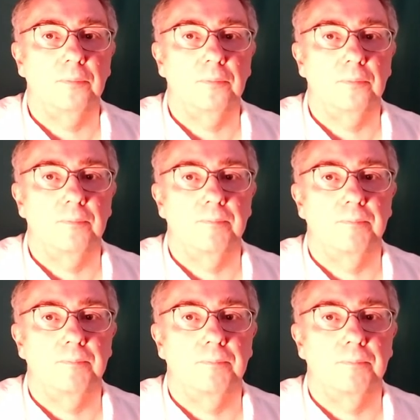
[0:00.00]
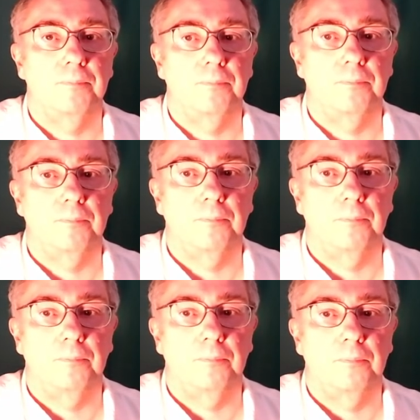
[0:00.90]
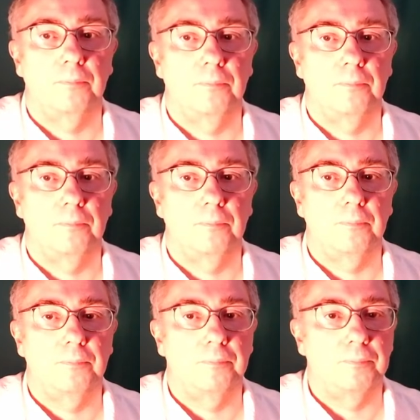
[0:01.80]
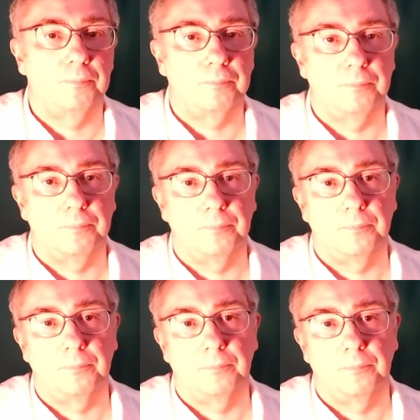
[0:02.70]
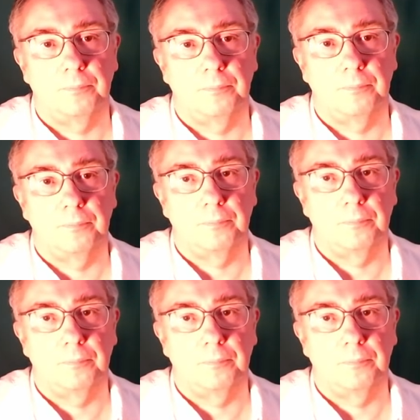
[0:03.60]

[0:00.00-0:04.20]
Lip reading: Nothing is said.